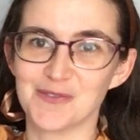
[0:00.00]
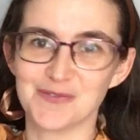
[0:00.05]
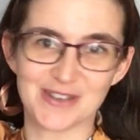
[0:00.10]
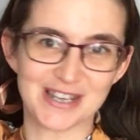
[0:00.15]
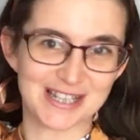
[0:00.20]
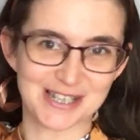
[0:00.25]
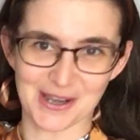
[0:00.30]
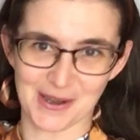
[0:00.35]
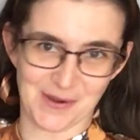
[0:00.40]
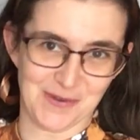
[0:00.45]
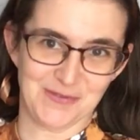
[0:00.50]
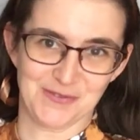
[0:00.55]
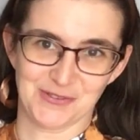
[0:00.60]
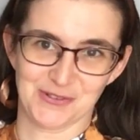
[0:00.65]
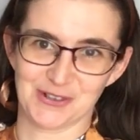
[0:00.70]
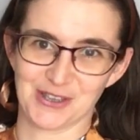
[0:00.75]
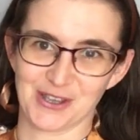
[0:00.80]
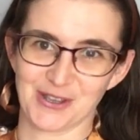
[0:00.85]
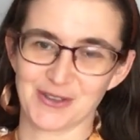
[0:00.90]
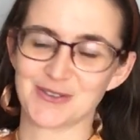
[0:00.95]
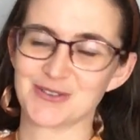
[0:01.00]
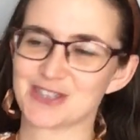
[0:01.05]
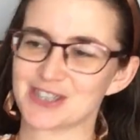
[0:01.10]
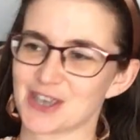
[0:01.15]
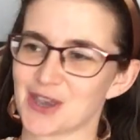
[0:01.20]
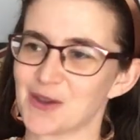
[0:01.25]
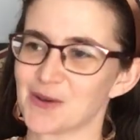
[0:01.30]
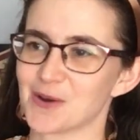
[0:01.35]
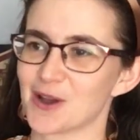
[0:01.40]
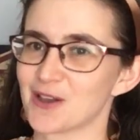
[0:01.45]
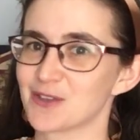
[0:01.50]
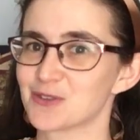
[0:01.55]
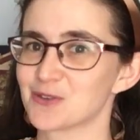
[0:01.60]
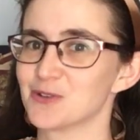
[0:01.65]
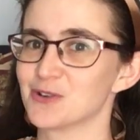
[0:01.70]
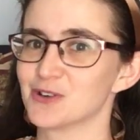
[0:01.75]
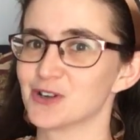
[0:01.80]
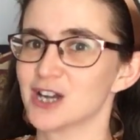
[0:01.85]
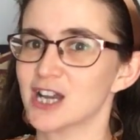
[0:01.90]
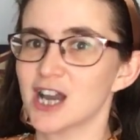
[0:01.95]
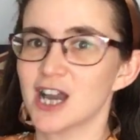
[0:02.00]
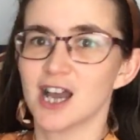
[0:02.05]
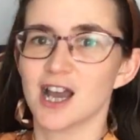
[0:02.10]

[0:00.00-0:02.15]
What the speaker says: a video for you, so I thought,